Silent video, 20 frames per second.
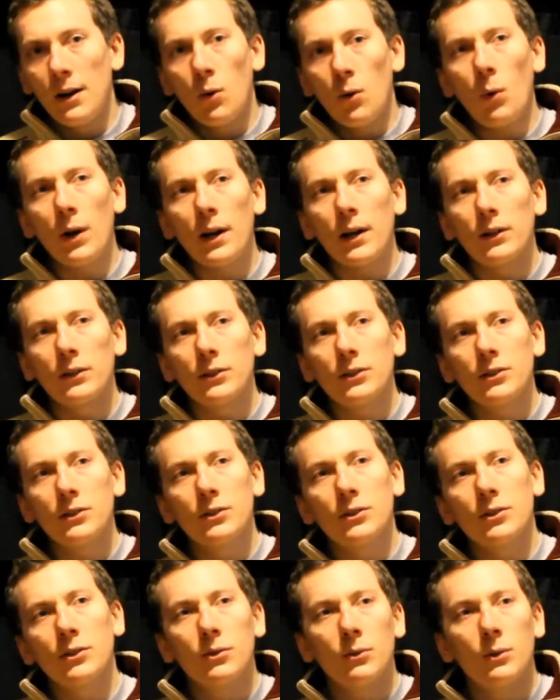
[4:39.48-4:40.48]
What
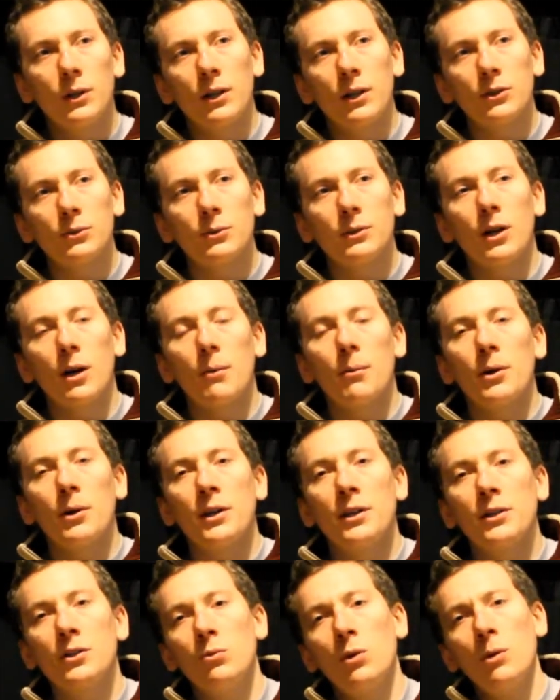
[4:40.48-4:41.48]
else? What else we talk about
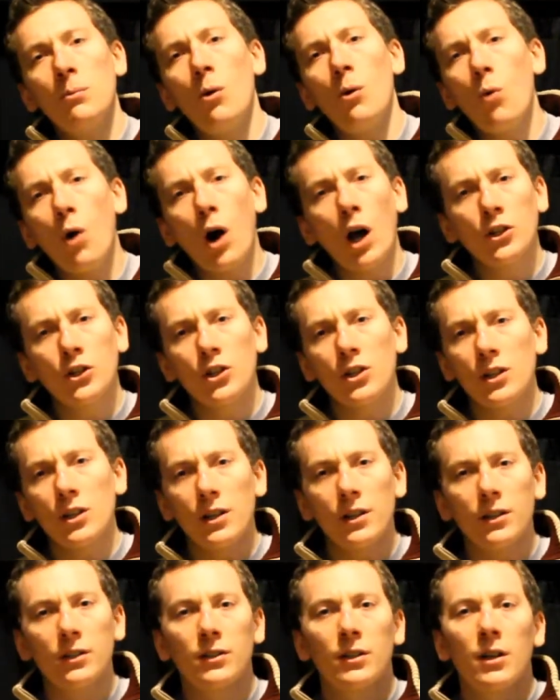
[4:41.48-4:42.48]
yeast? What about washing
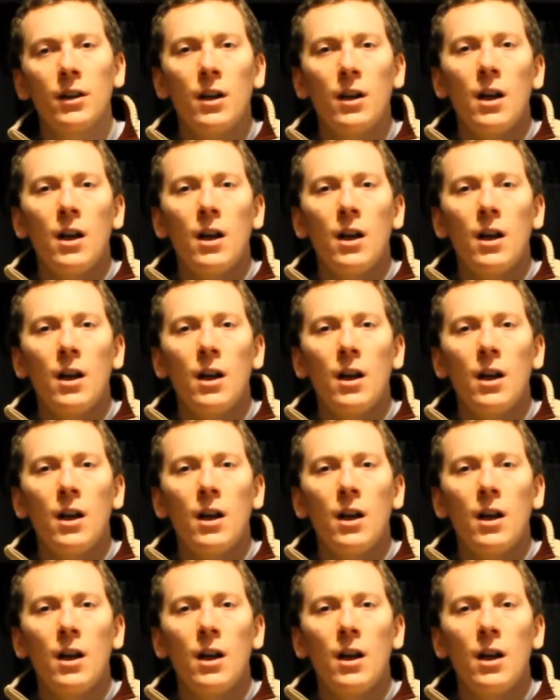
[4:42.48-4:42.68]
yeast?